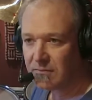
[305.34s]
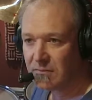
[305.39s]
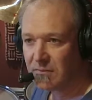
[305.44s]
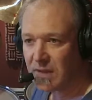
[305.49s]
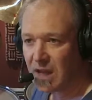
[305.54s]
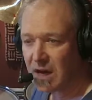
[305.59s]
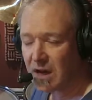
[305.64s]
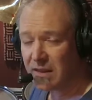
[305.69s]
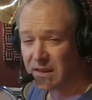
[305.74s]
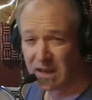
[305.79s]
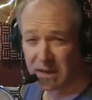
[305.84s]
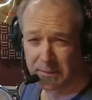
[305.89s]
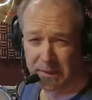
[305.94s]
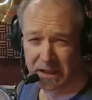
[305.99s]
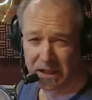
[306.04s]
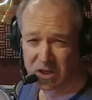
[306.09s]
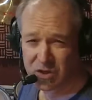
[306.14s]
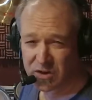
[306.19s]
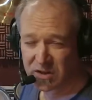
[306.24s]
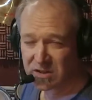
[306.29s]
The
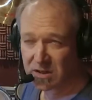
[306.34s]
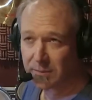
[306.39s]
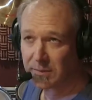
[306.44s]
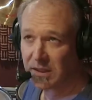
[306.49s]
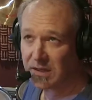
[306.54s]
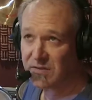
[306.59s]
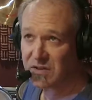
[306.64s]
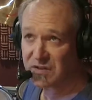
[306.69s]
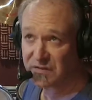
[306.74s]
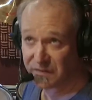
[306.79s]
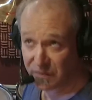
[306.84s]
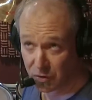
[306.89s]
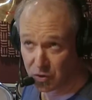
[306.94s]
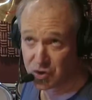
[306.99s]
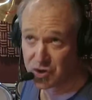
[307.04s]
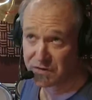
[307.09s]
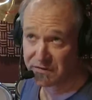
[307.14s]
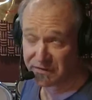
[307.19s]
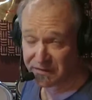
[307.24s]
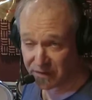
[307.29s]
email address, I believe, is
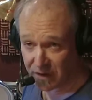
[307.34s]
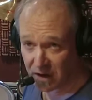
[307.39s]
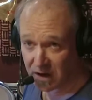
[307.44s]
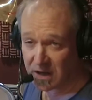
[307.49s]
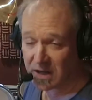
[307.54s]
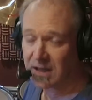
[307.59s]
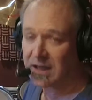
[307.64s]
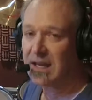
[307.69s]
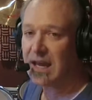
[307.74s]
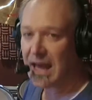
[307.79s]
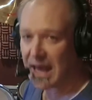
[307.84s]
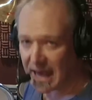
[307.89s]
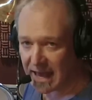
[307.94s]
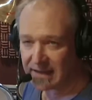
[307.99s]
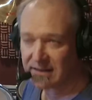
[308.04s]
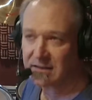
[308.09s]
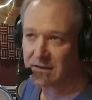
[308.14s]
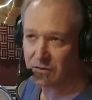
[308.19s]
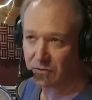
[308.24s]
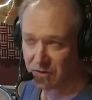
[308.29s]

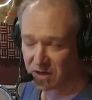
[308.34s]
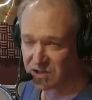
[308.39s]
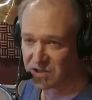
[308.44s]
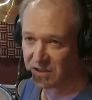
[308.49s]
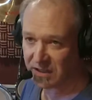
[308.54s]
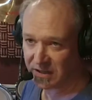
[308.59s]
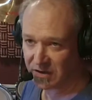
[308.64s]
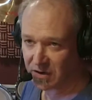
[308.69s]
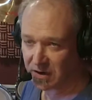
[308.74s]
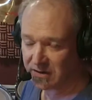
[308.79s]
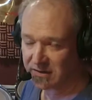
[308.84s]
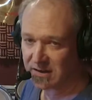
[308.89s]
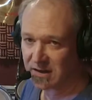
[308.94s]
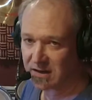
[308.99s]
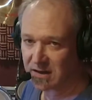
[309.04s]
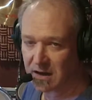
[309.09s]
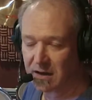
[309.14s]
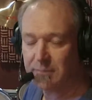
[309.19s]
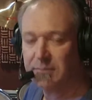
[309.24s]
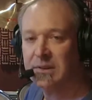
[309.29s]

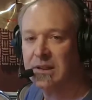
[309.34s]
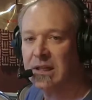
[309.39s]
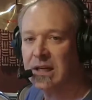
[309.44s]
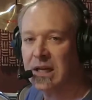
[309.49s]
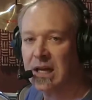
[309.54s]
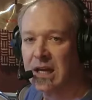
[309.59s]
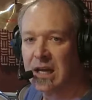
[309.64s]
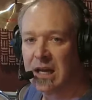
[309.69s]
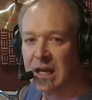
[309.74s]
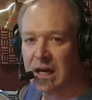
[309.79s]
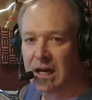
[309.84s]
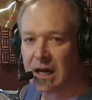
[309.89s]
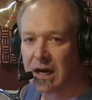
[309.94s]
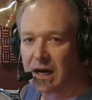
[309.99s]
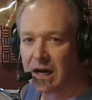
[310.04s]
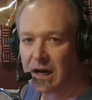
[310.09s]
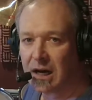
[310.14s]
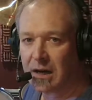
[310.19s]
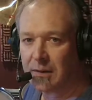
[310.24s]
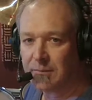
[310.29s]
fusionfunk@russleonardi.com.
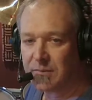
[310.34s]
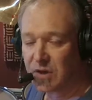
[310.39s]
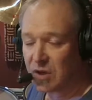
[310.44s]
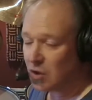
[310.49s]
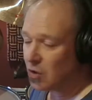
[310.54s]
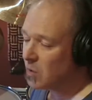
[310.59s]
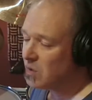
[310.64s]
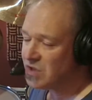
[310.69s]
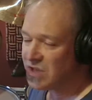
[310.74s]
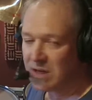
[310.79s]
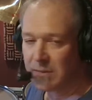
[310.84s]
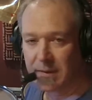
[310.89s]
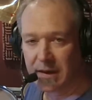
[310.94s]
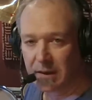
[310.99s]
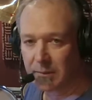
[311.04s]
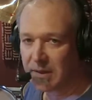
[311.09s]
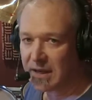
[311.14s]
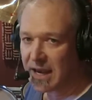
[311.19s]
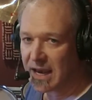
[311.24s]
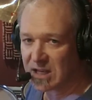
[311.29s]
You can always email
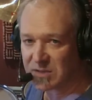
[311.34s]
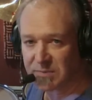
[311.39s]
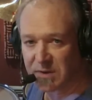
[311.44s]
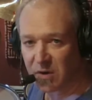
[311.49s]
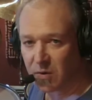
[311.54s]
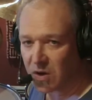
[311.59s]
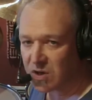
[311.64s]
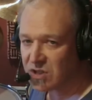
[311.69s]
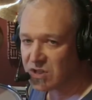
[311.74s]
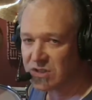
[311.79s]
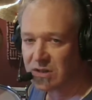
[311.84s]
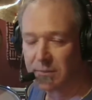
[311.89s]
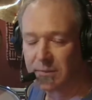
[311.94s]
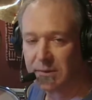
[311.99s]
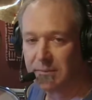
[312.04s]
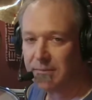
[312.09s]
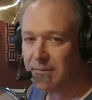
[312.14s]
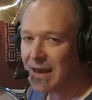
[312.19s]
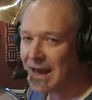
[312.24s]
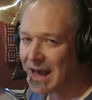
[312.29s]
me, ask me questions. I'll
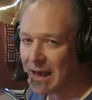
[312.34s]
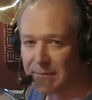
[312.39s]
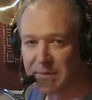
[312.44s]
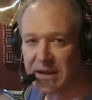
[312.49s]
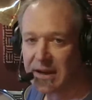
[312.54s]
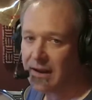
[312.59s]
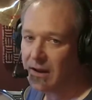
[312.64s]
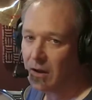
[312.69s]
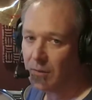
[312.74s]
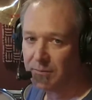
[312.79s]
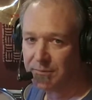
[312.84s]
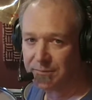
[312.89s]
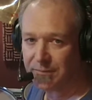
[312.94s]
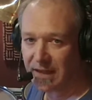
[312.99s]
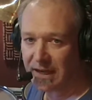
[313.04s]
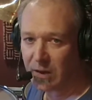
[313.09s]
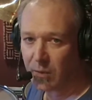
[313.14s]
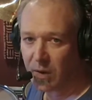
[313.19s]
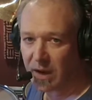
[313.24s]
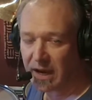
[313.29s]
be happy to help
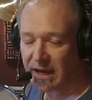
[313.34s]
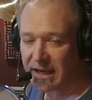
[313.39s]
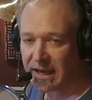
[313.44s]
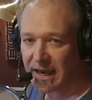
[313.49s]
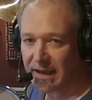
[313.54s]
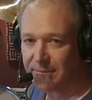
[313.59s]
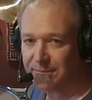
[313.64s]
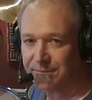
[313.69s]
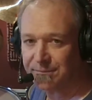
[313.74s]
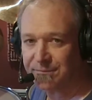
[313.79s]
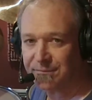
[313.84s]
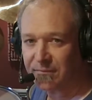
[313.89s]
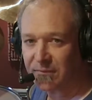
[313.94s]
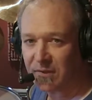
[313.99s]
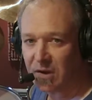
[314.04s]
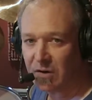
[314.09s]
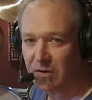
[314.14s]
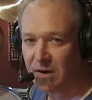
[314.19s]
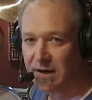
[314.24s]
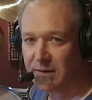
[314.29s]
any way I can.
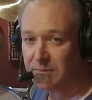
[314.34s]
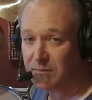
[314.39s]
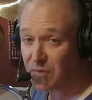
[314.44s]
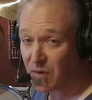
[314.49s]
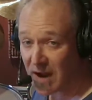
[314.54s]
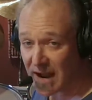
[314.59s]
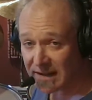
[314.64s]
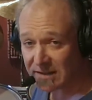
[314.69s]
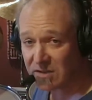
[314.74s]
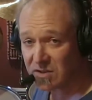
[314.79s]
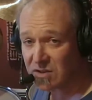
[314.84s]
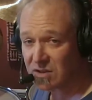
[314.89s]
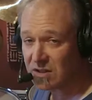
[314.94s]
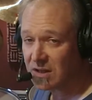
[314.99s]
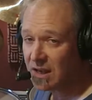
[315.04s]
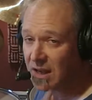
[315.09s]
All right? Practice.